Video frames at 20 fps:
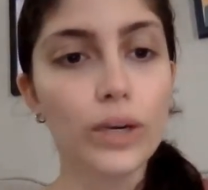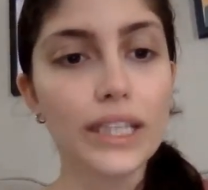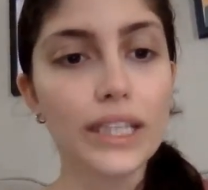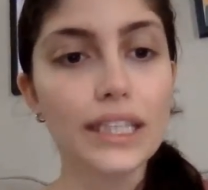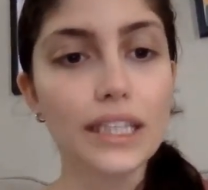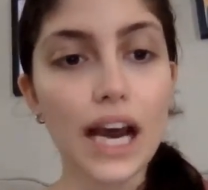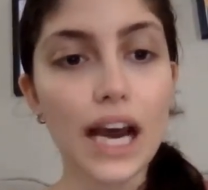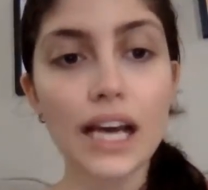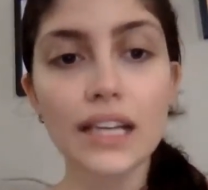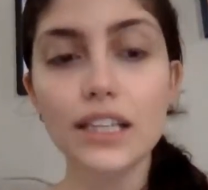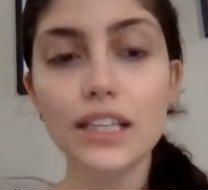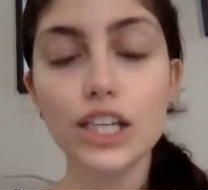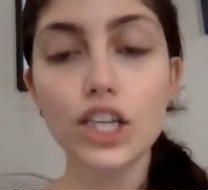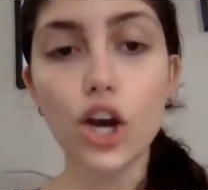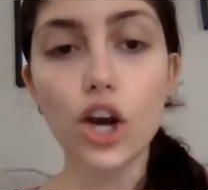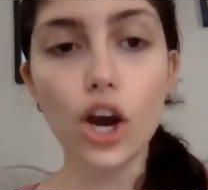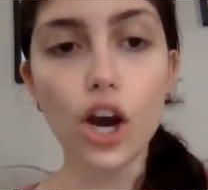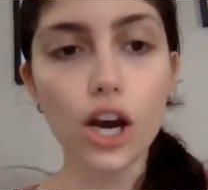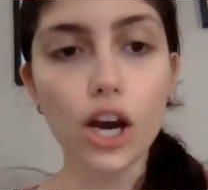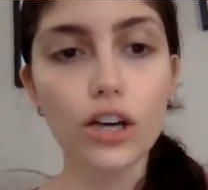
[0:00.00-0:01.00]

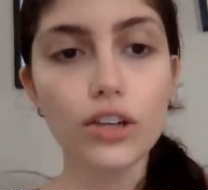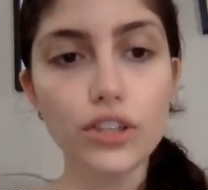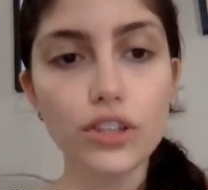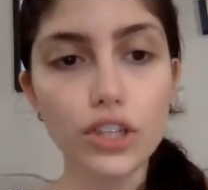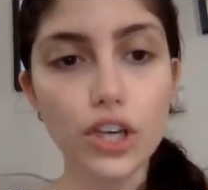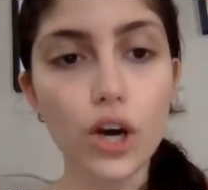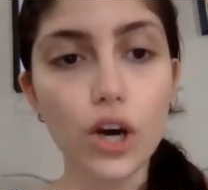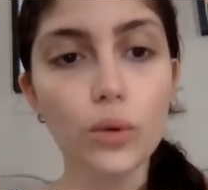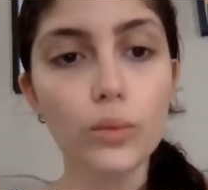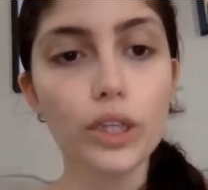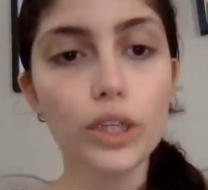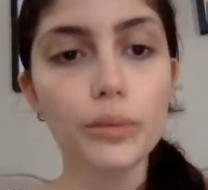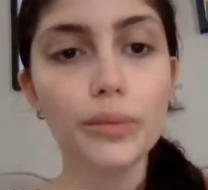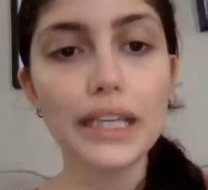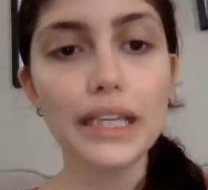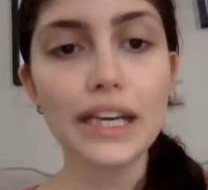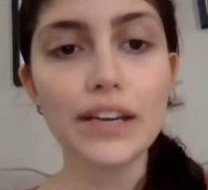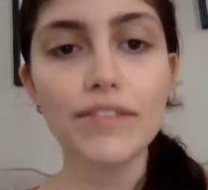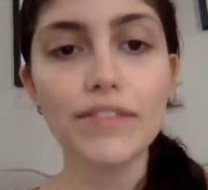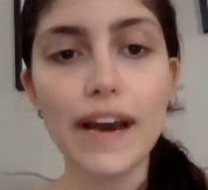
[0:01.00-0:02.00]
Wisconsin also will
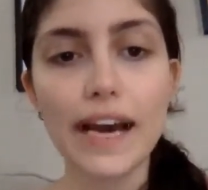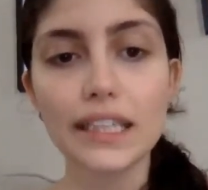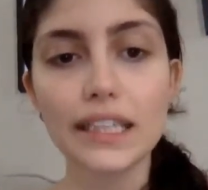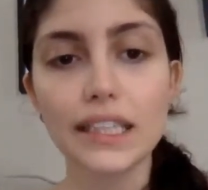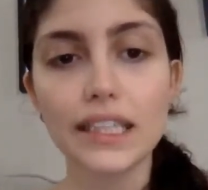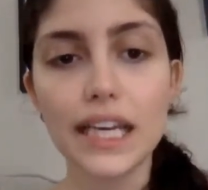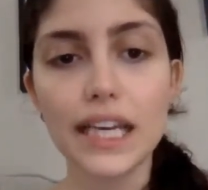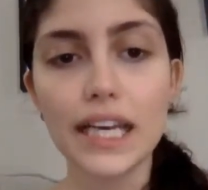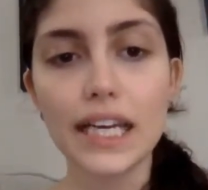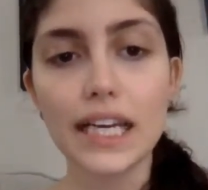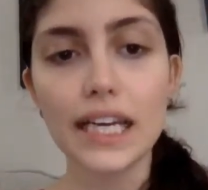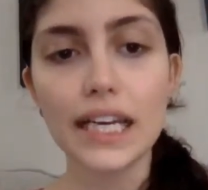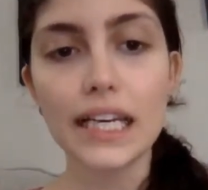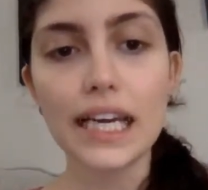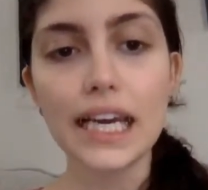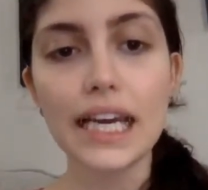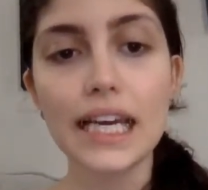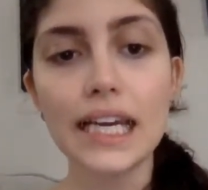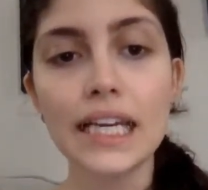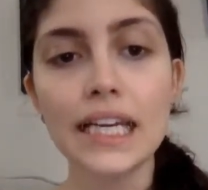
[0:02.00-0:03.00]
begin
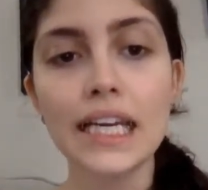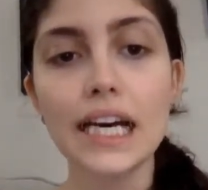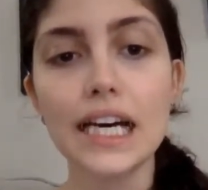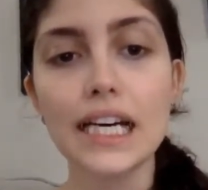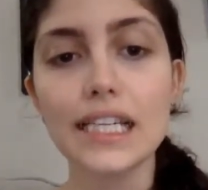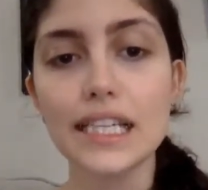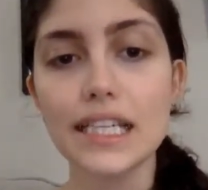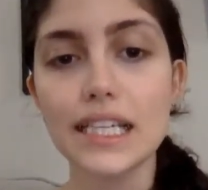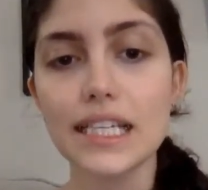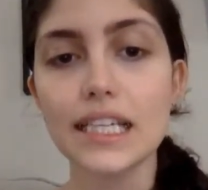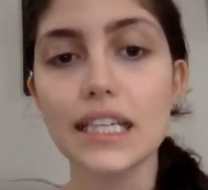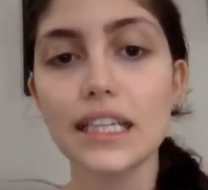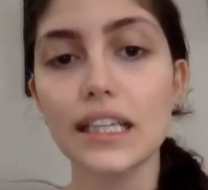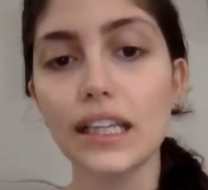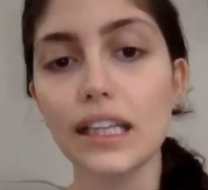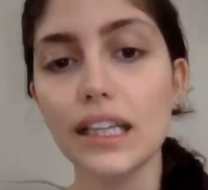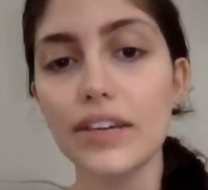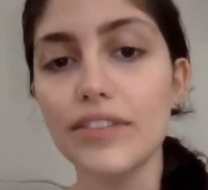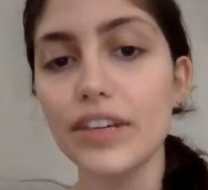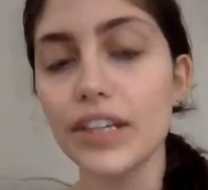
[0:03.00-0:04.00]
vaccinating in assisted
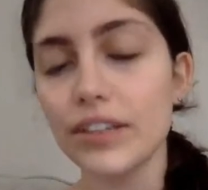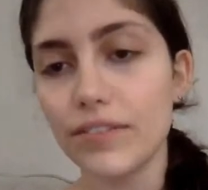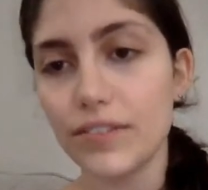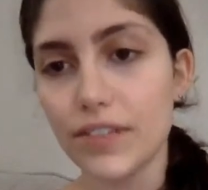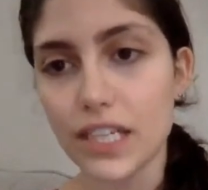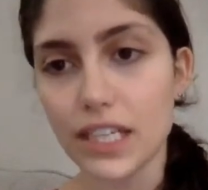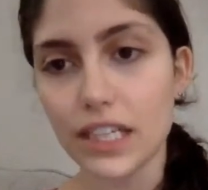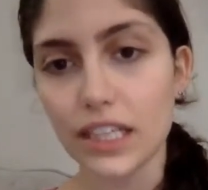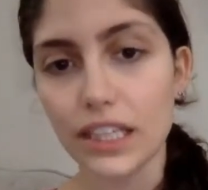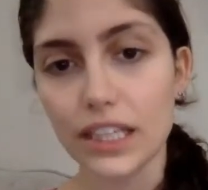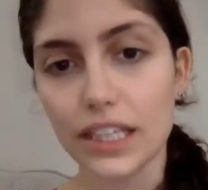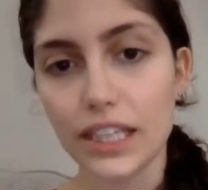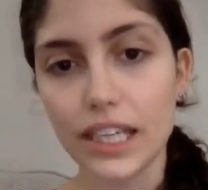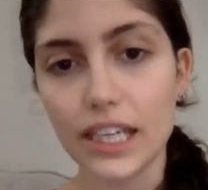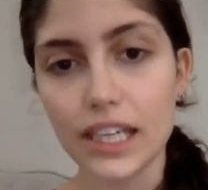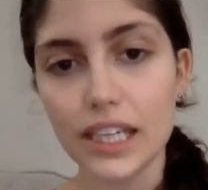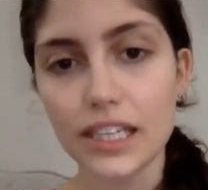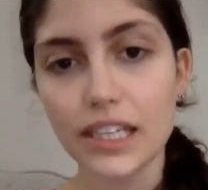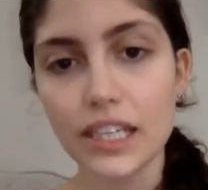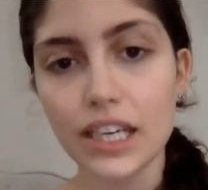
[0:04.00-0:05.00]
living
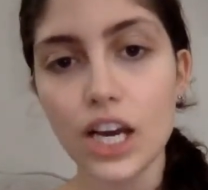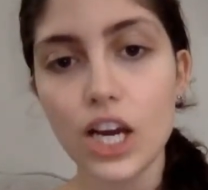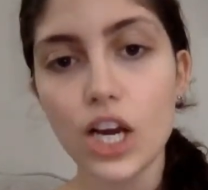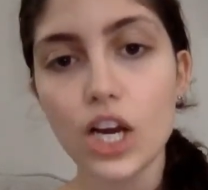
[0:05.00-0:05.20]
facilities